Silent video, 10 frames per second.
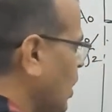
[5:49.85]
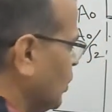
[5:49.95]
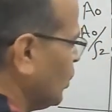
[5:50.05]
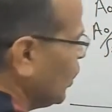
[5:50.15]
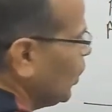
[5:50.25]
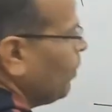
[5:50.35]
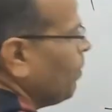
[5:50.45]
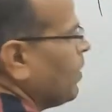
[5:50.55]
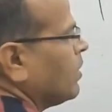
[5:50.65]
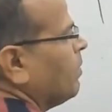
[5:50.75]
So
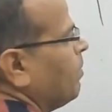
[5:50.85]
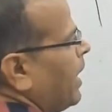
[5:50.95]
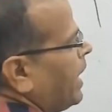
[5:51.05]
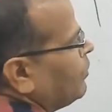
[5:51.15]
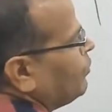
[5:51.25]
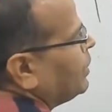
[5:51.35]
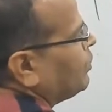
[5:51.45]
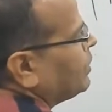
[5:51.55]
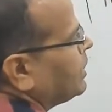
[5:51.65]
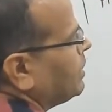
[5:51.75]
the
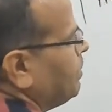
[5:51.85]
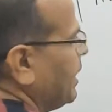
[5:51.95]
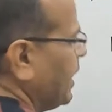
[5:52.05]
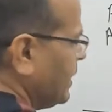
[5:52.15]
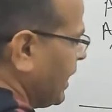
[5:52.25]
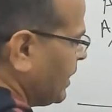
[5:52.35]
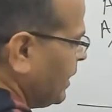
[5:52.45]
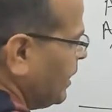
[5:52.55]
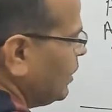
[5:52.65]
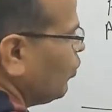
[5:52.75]
bandwidth which is being
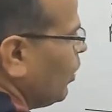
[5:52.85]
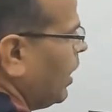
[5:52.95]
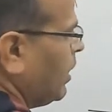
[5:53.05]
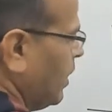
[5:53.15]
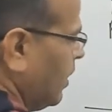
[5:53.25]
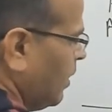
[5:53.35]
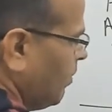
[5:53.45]
rejected is what?